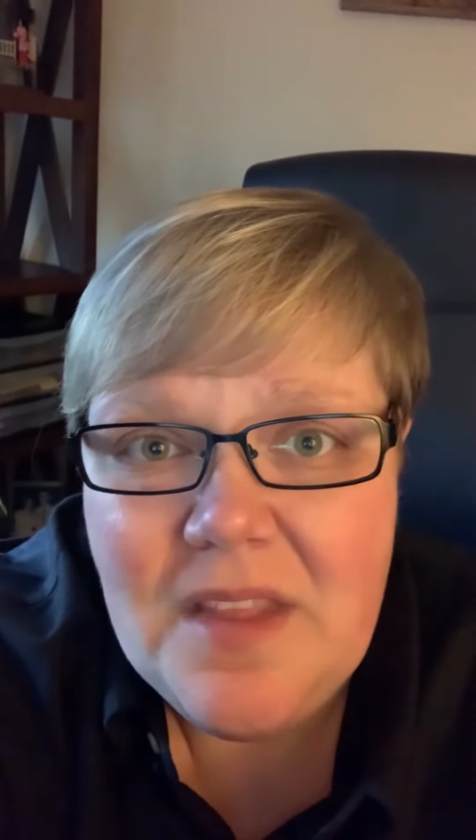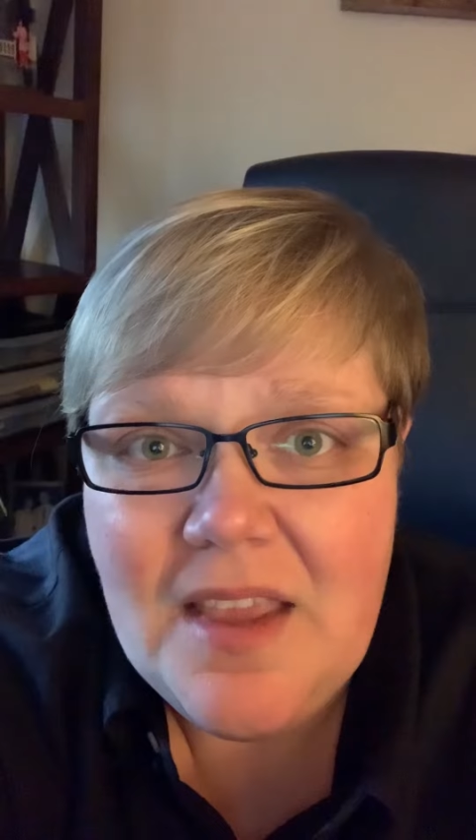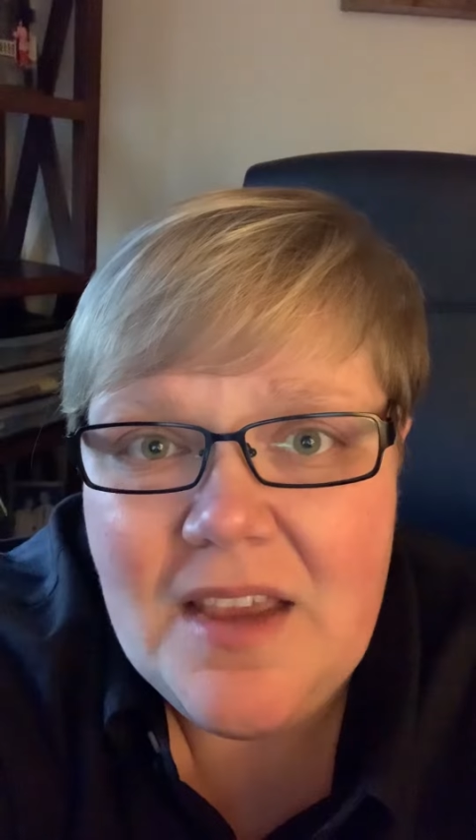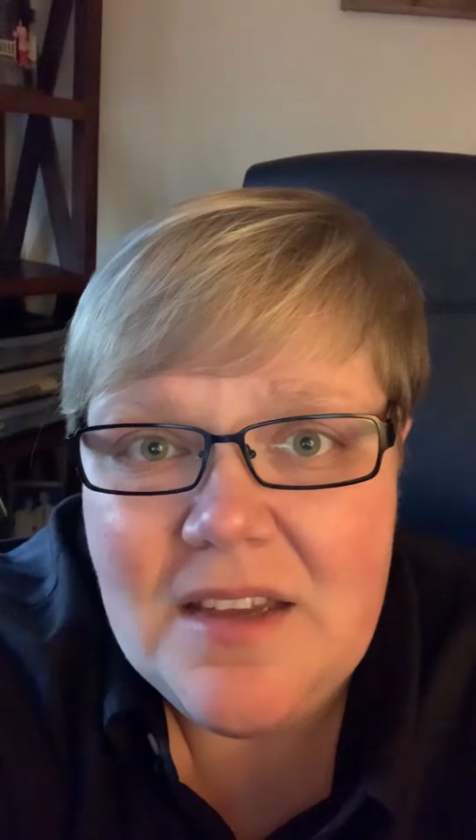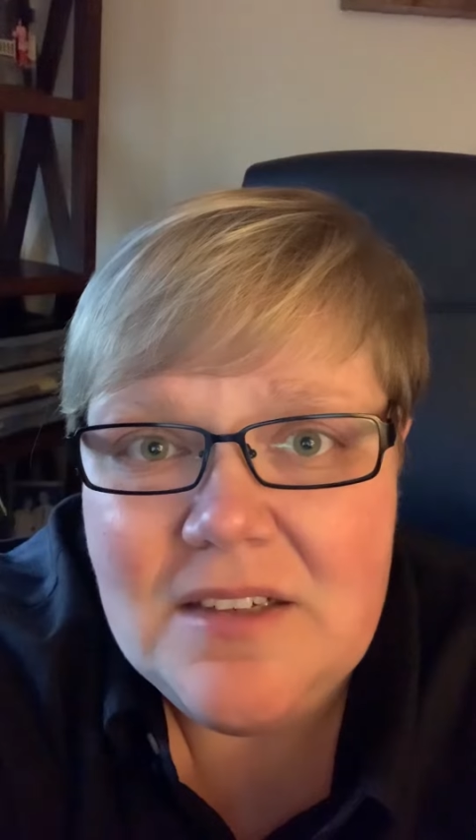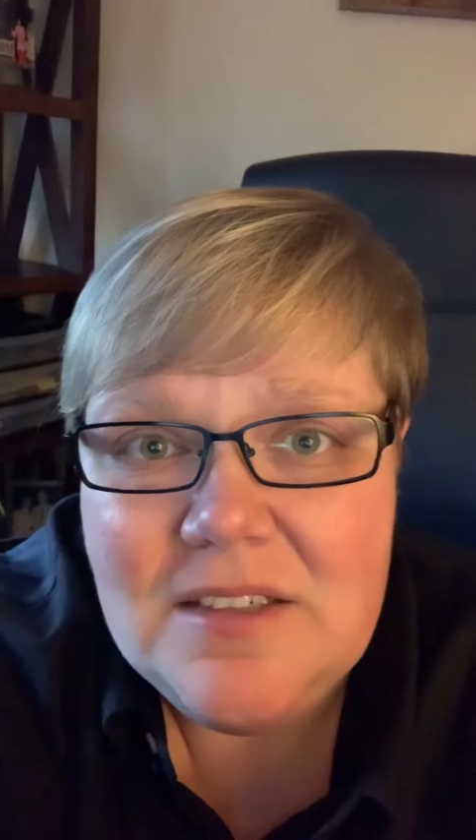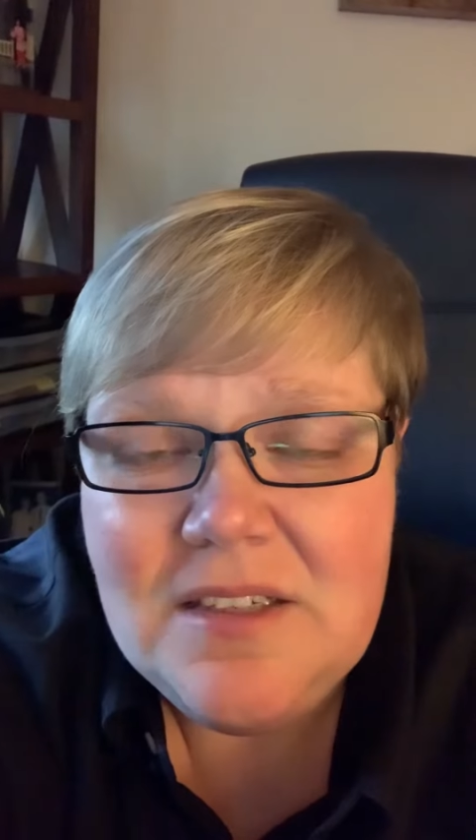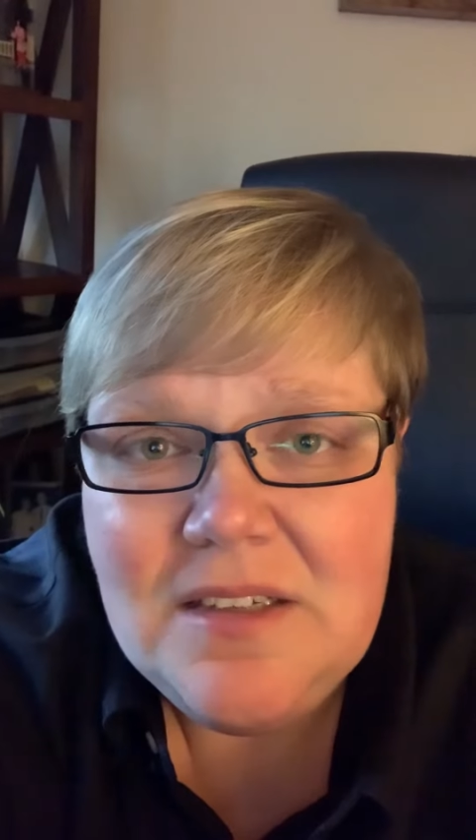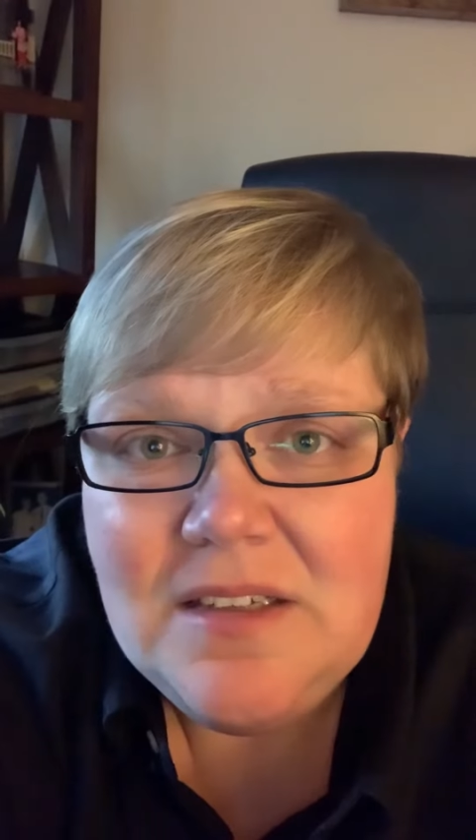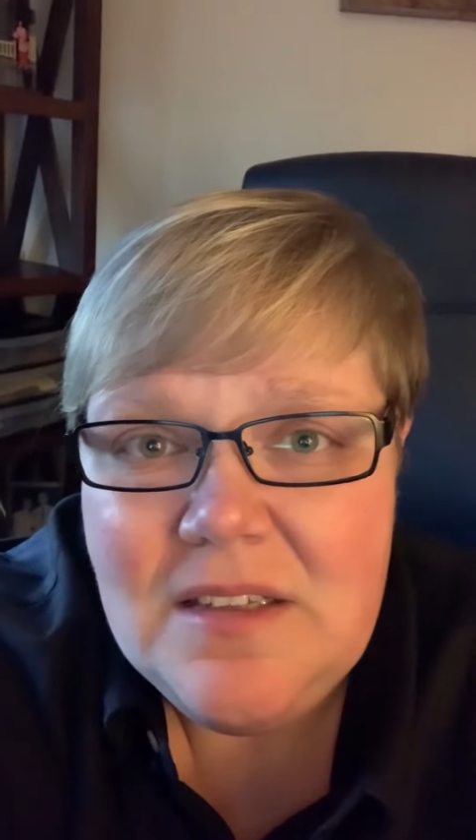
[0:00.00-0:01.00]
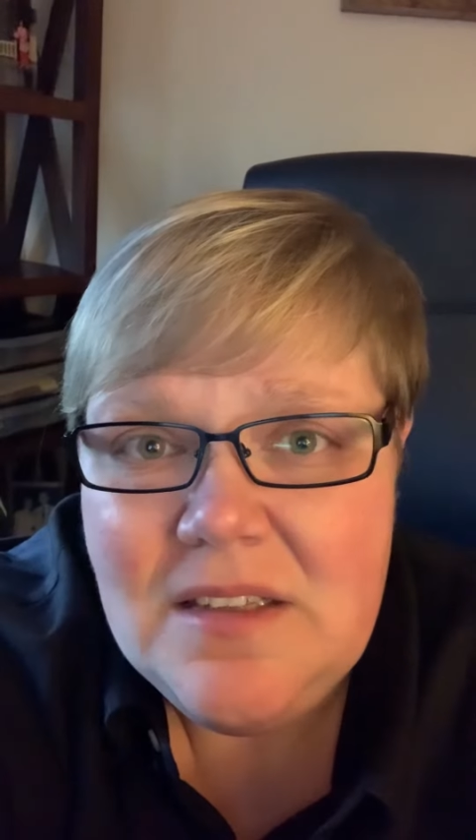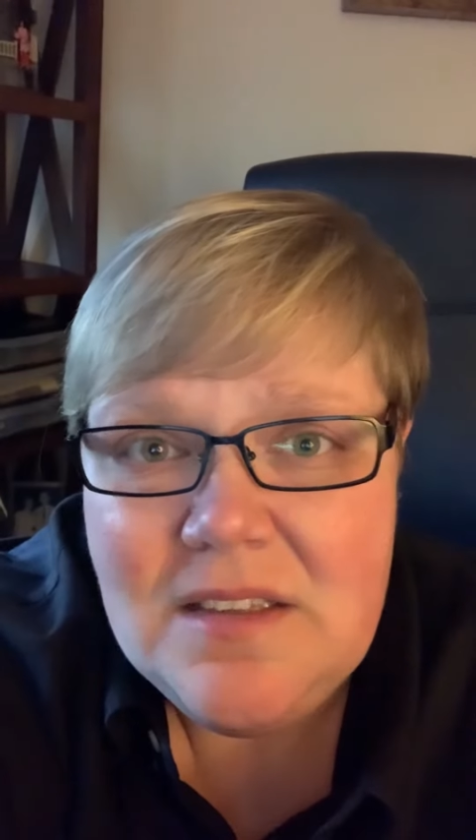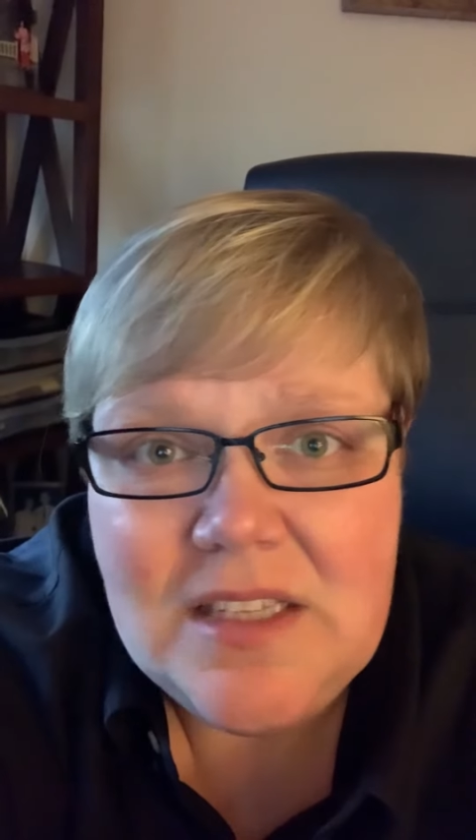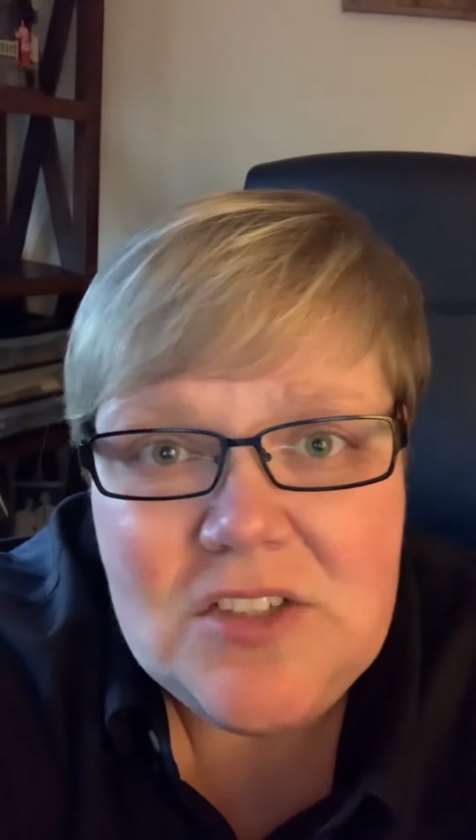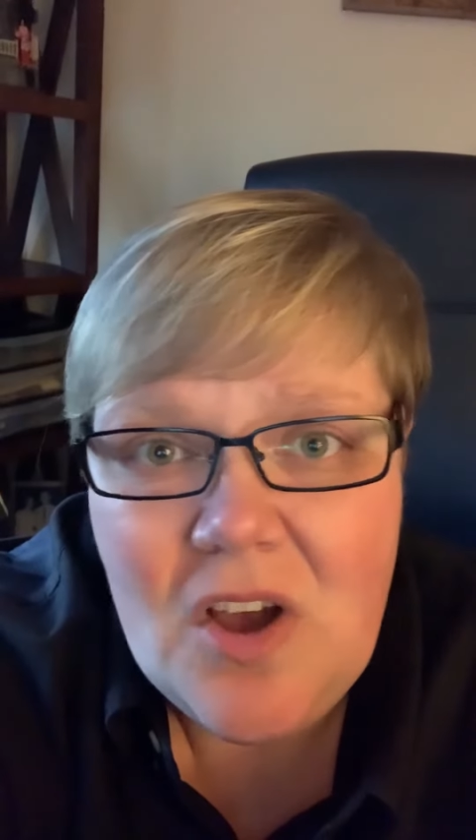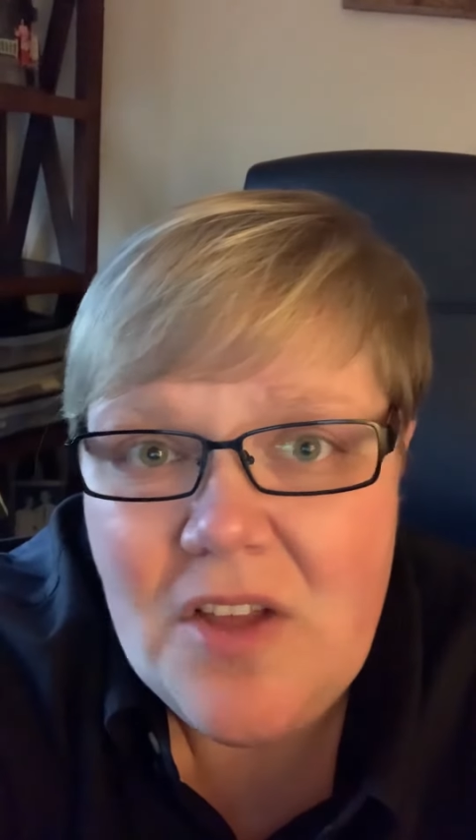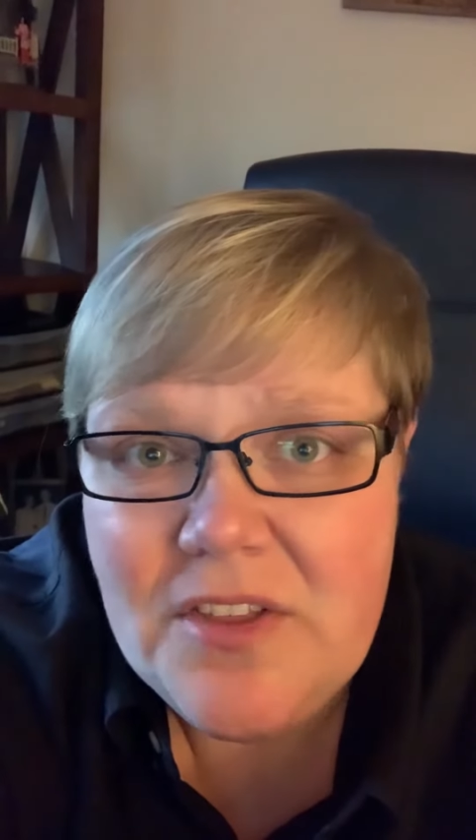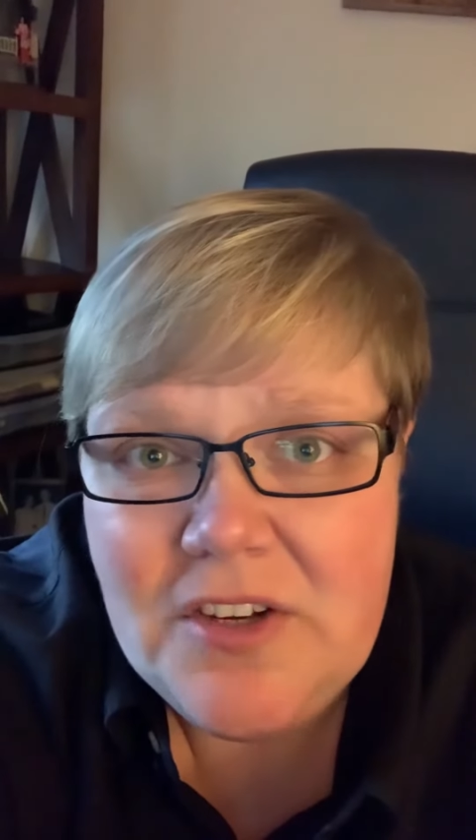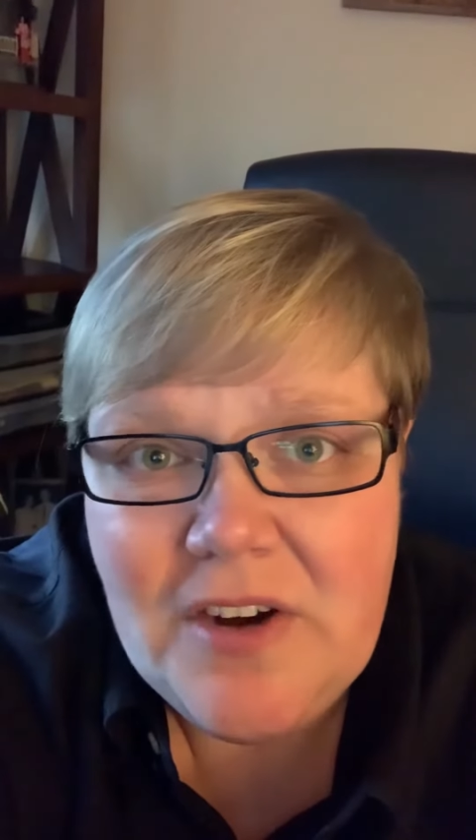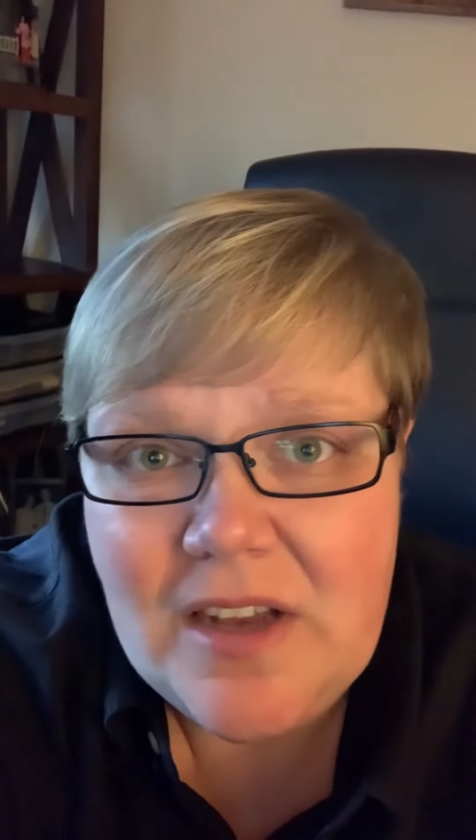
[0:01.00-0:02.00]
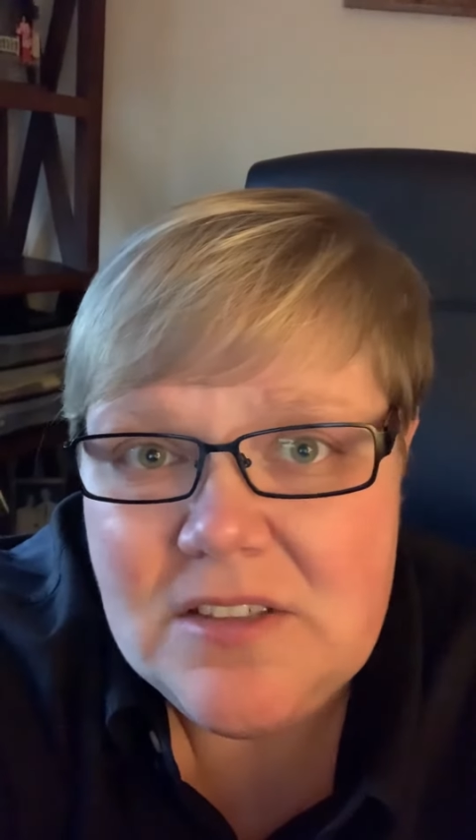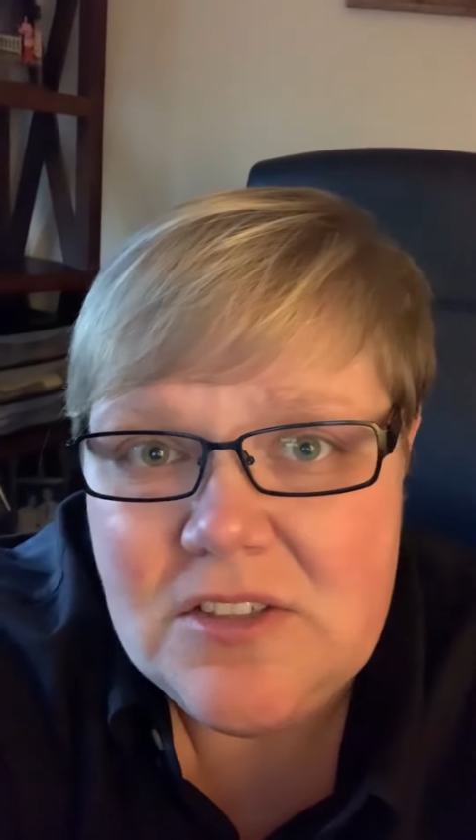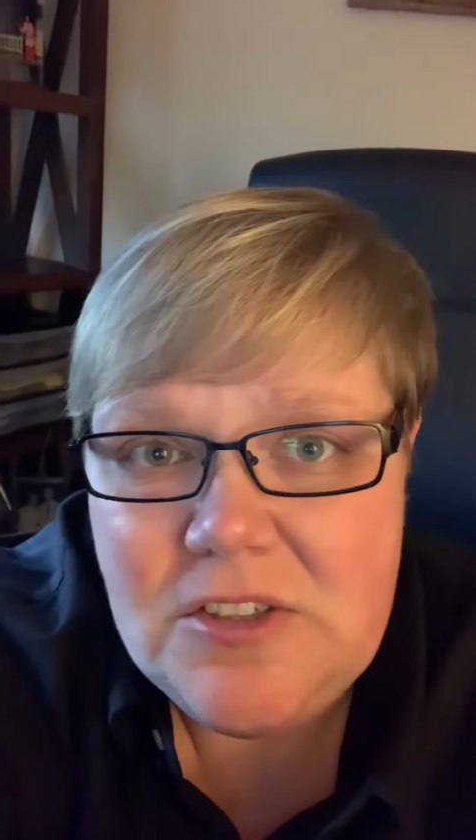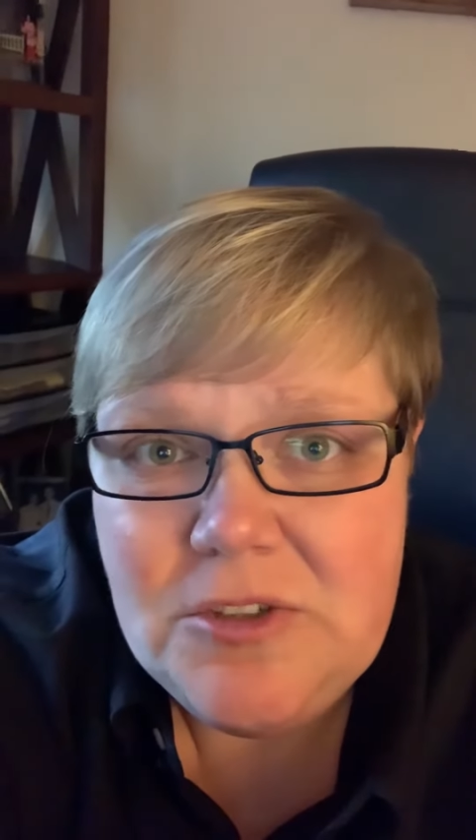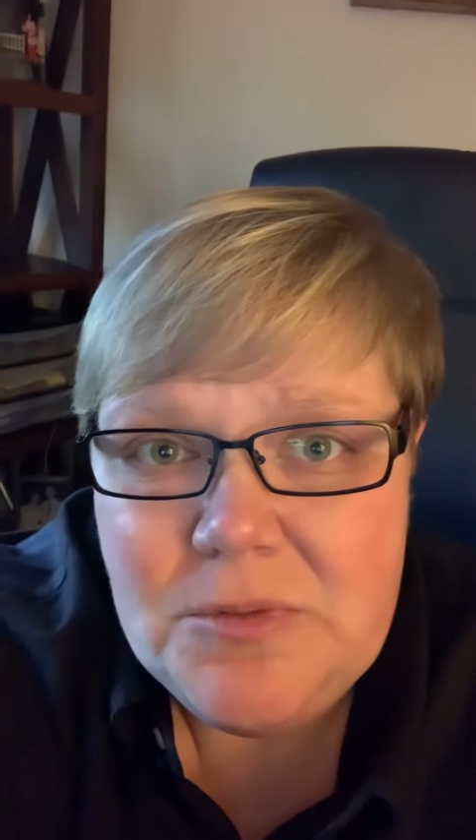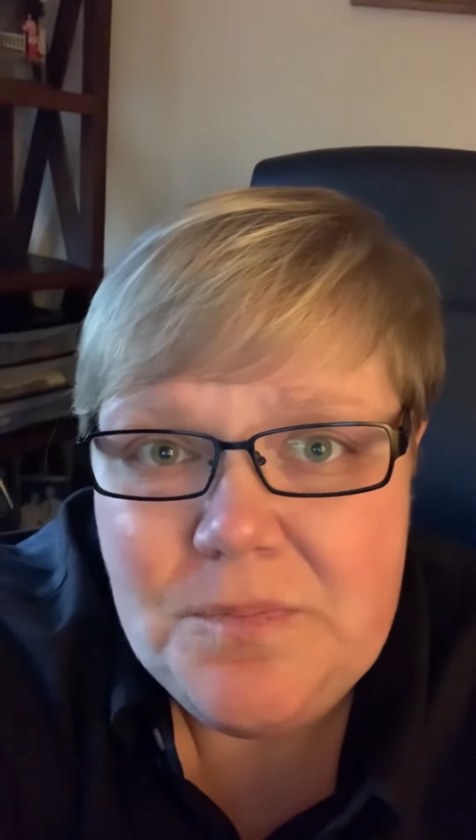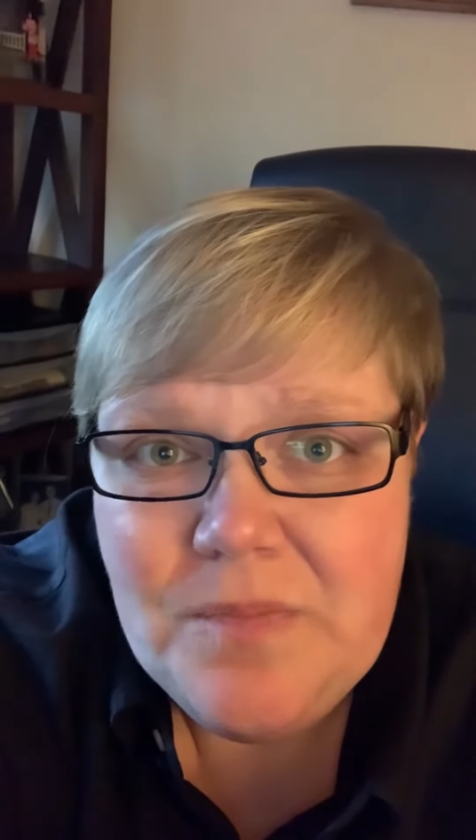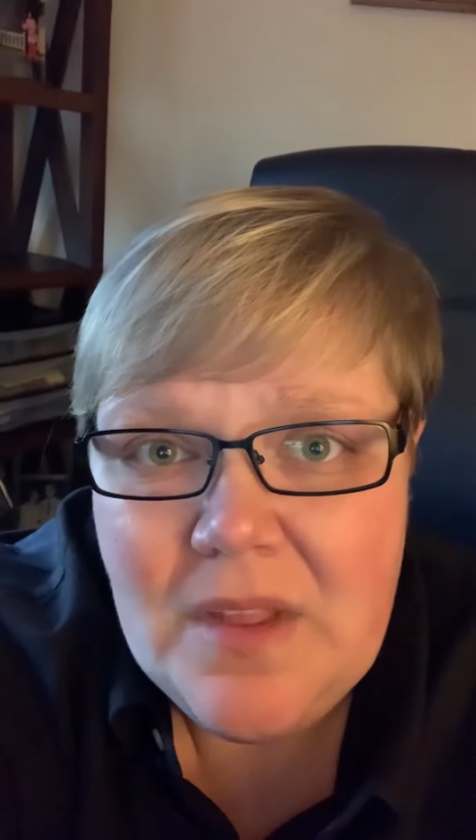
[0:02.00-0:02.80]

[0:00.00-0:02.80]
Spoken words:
And that's all that you're asked to do.